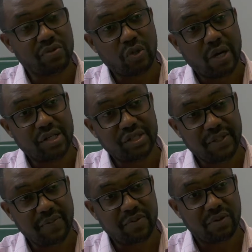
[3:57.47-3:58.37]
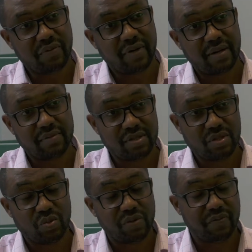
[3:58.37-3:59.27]
to achieve so far
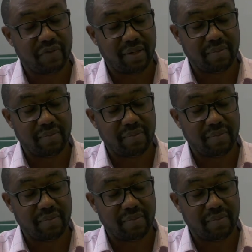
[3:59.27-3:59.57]
since we've